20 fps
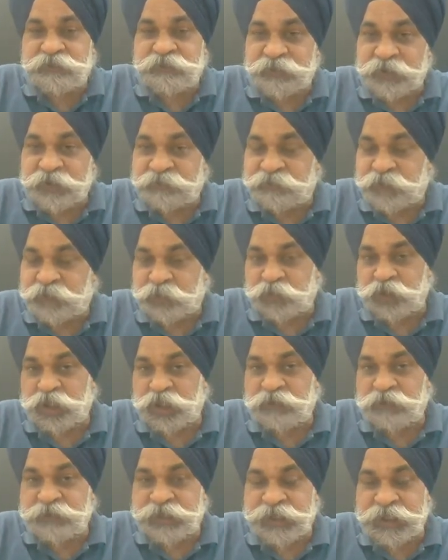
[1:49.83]
the formula
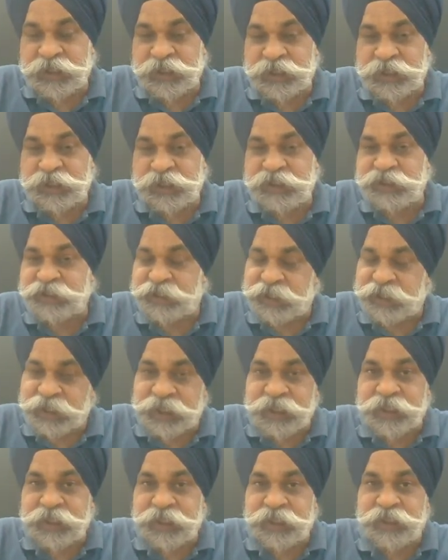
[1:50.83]
of silicates
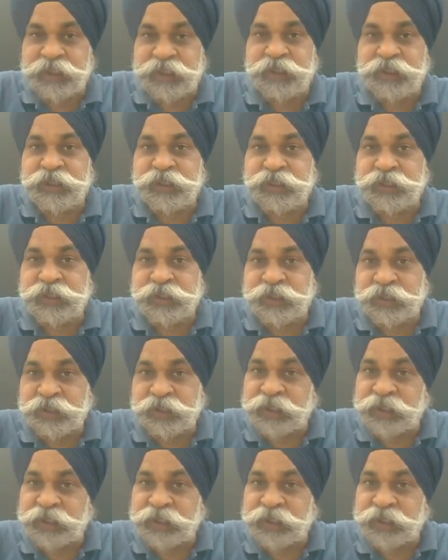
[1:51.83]
and the